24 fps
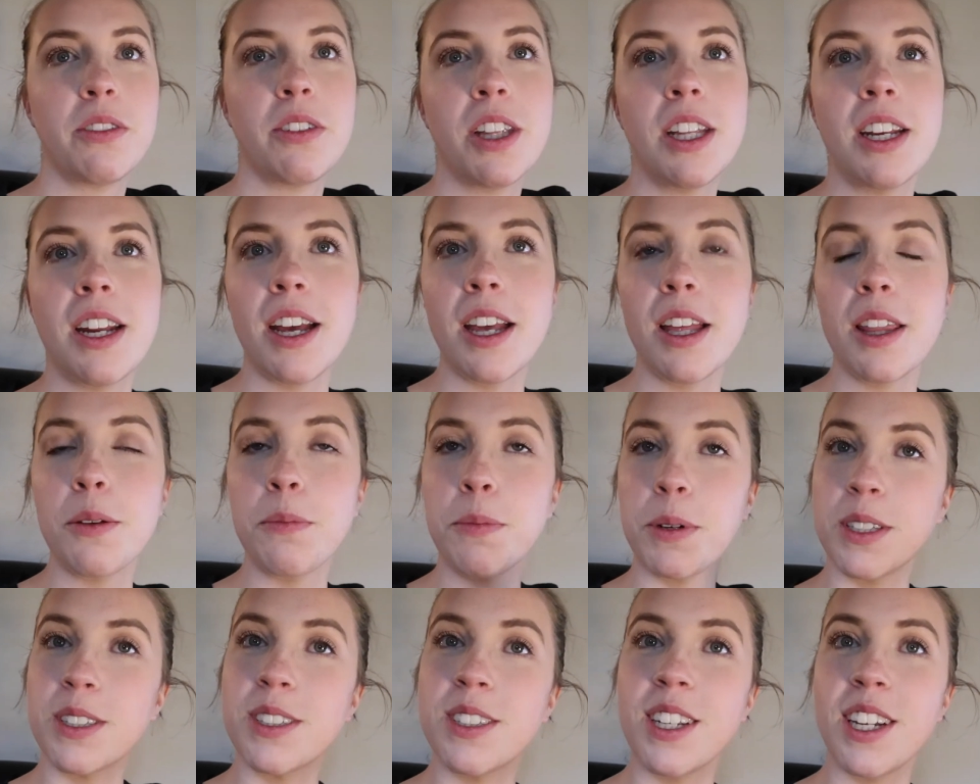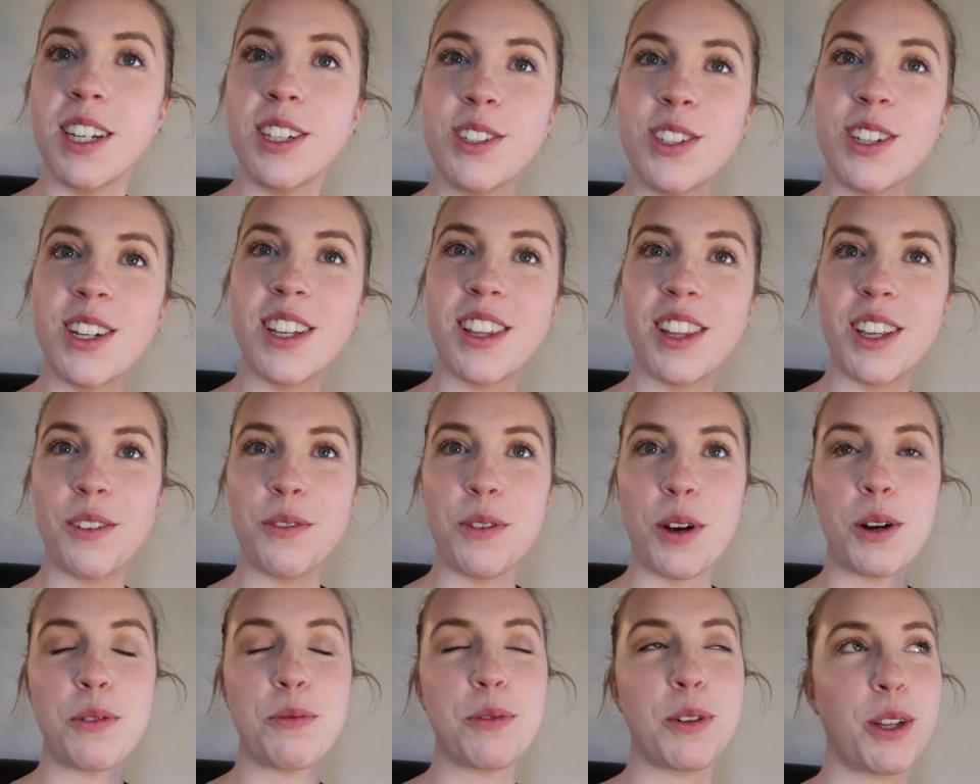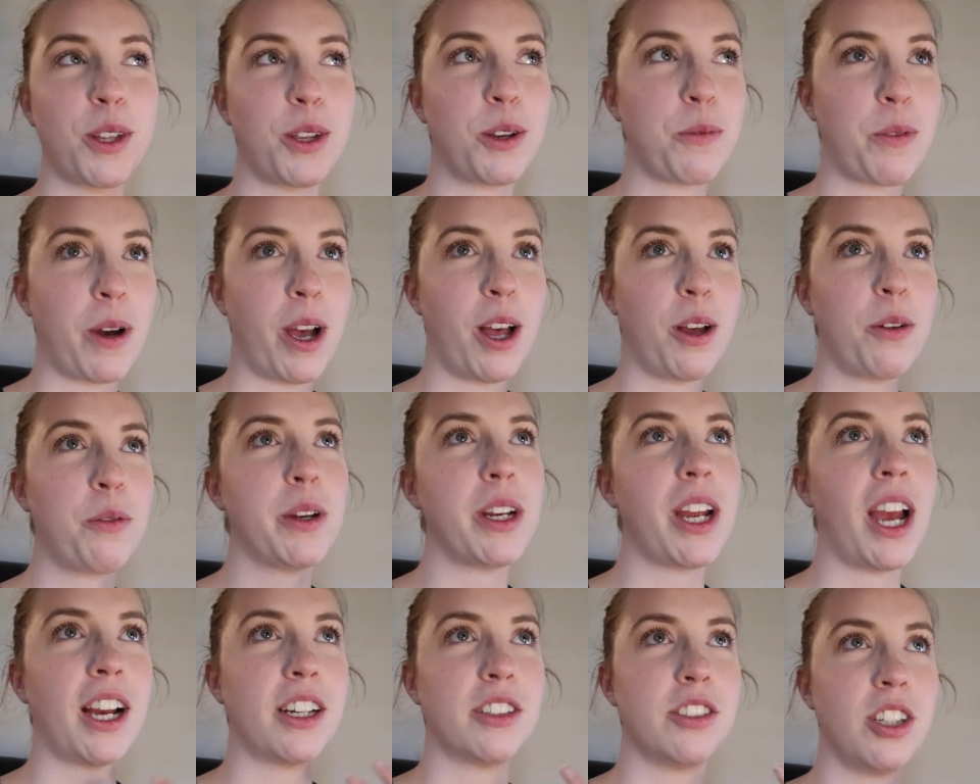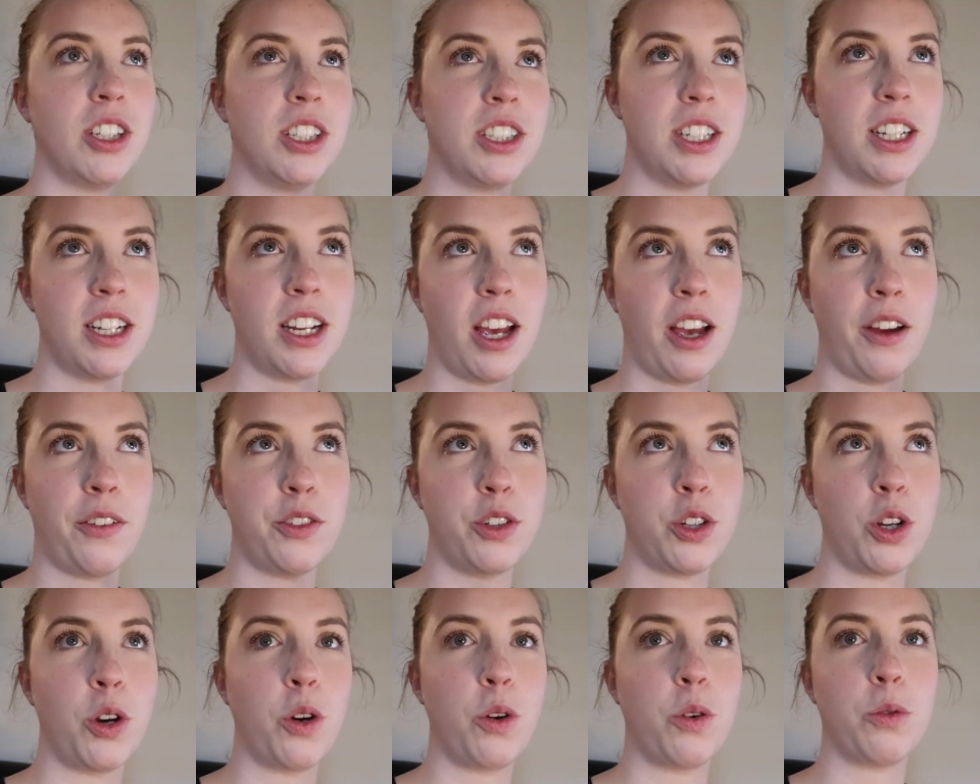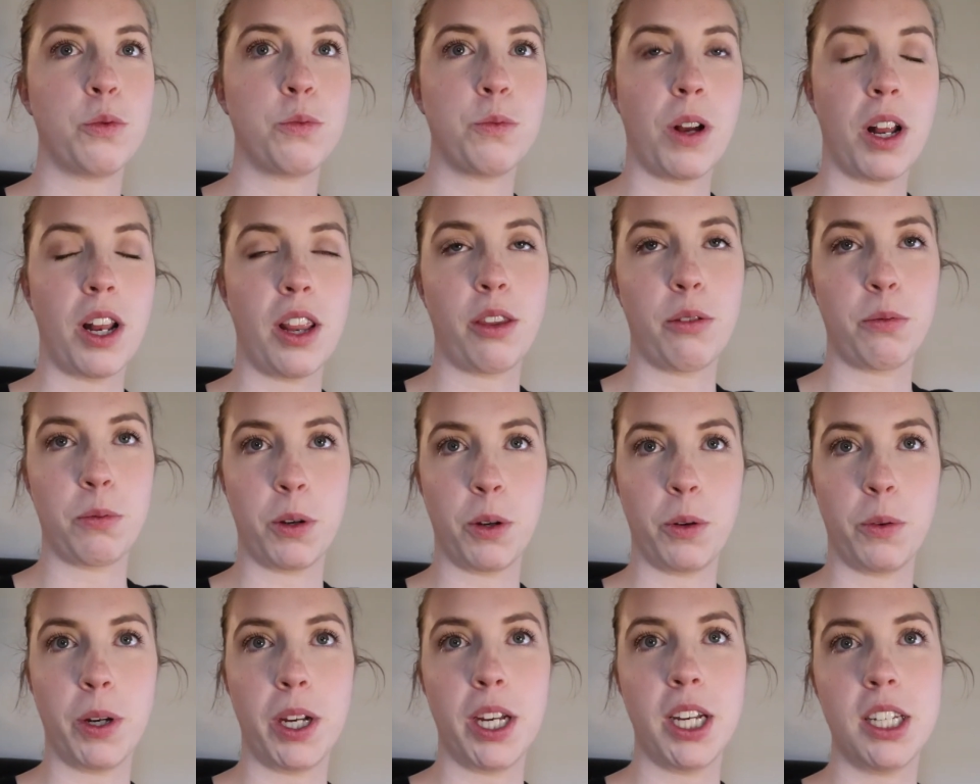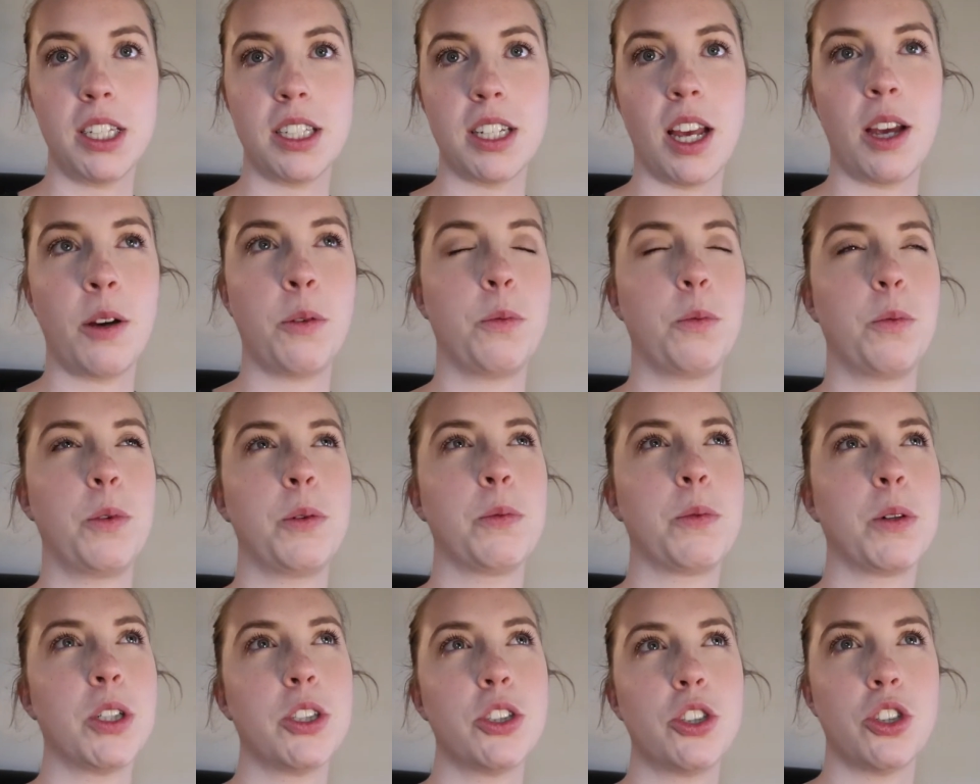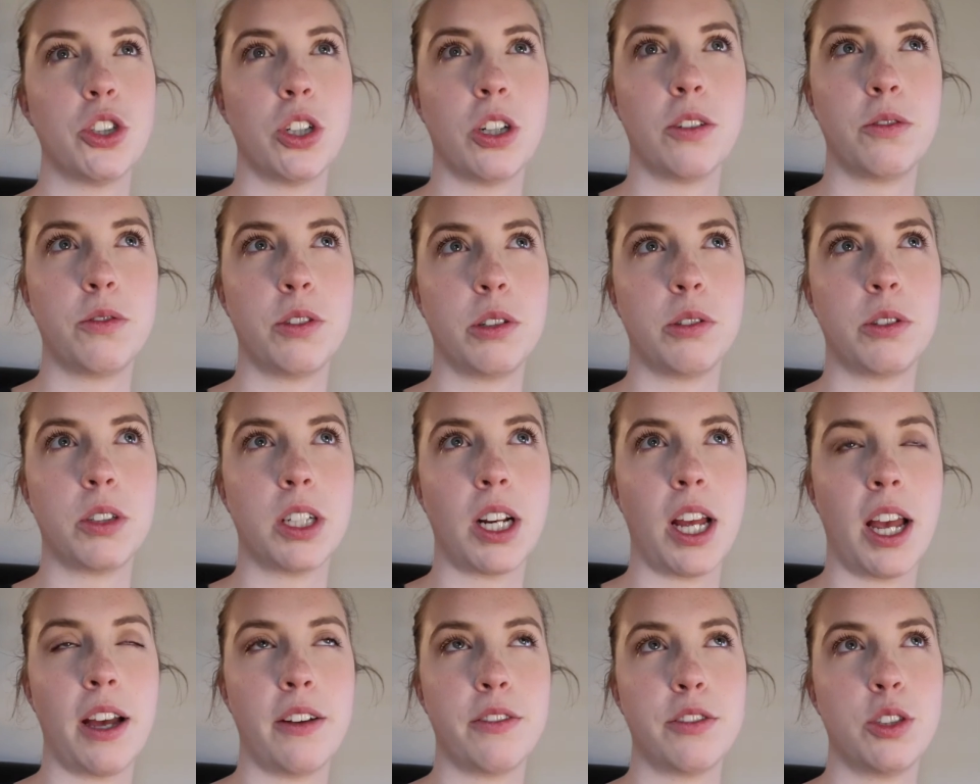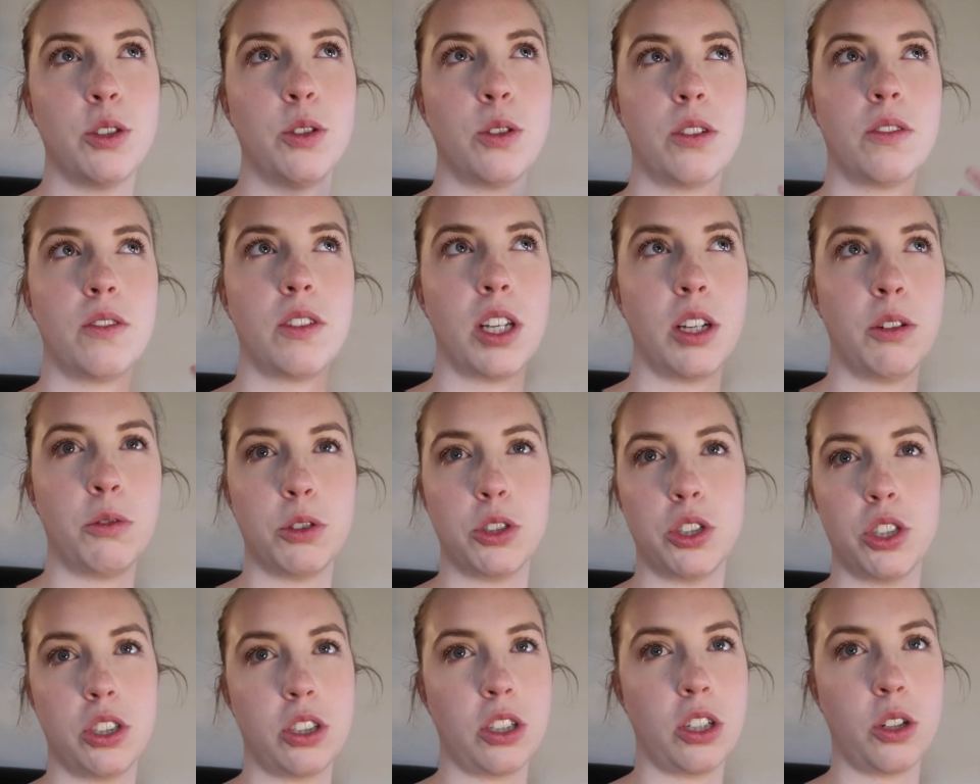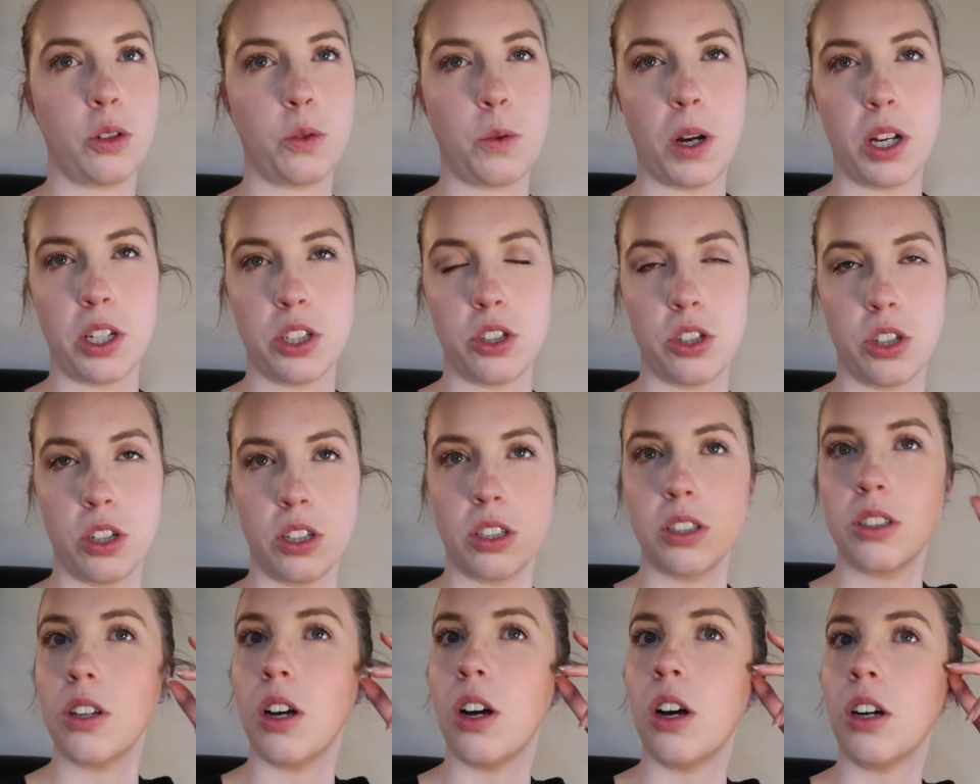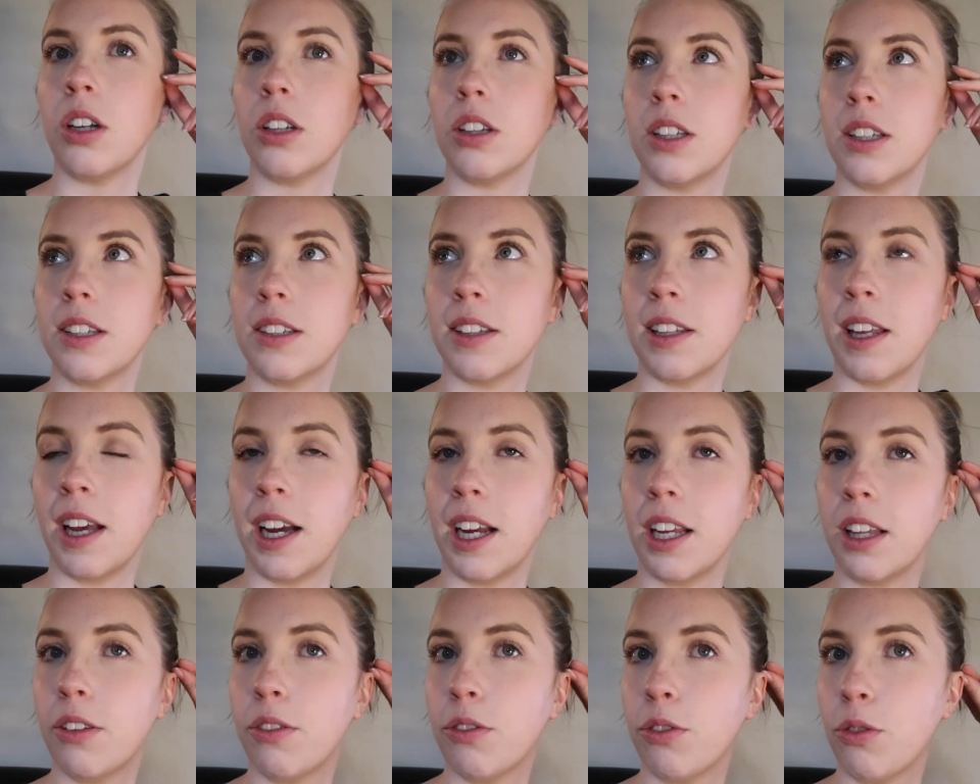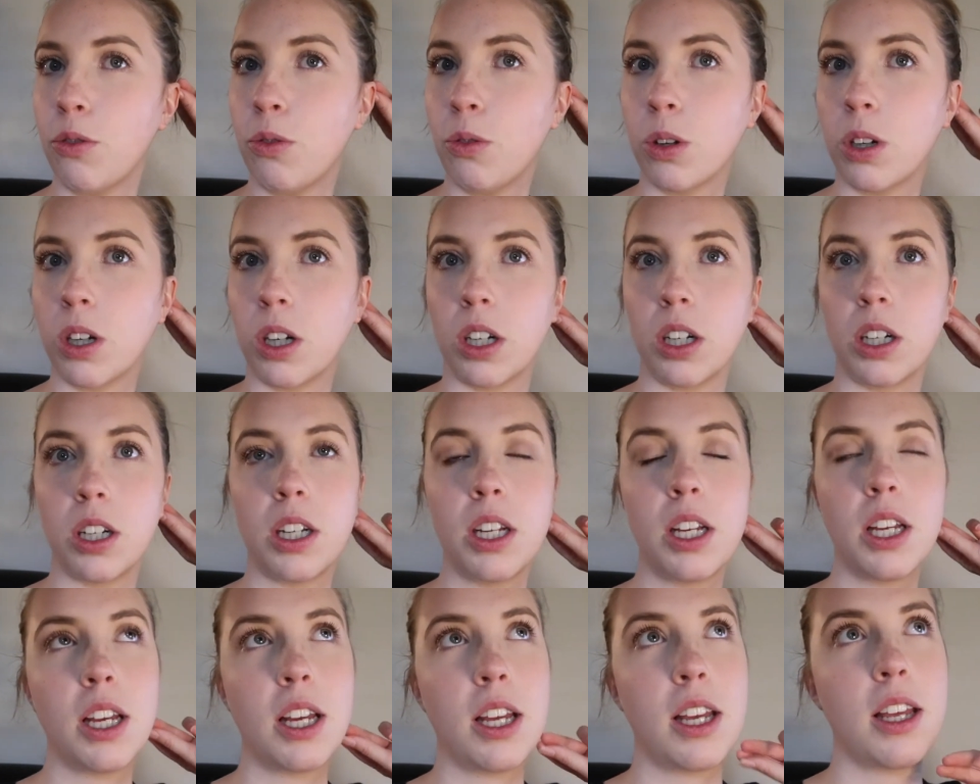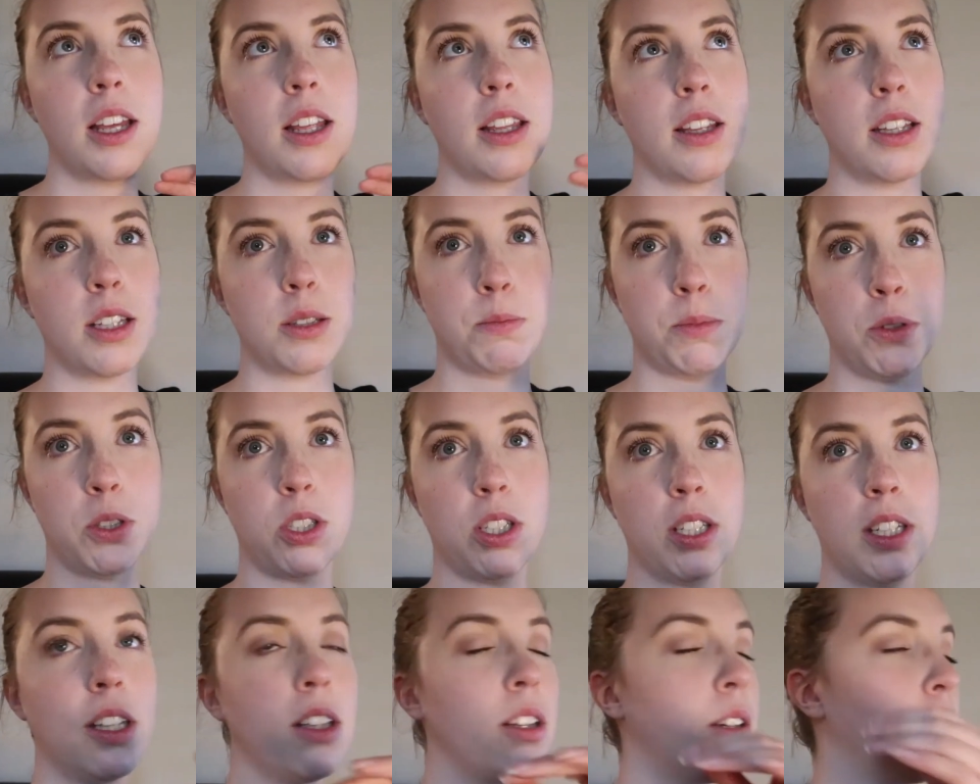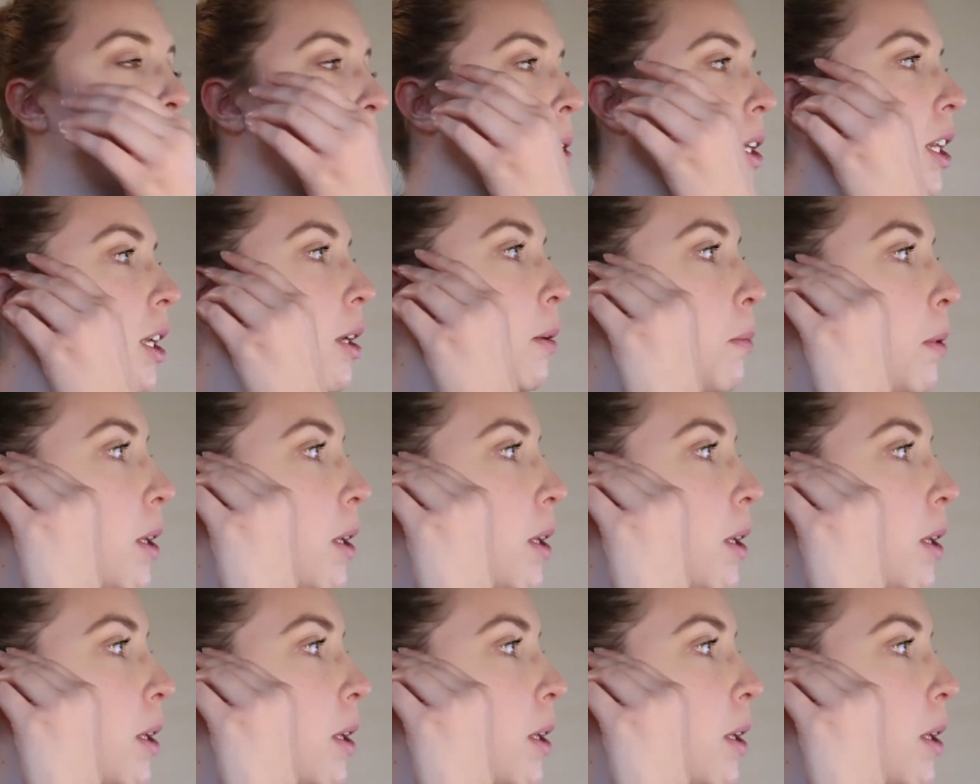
for the day. The presentation I think went really well. We actually did have to go and run through it. We weren't sure if we were going to have to or if they were just going to question us on the slides for this particular meeting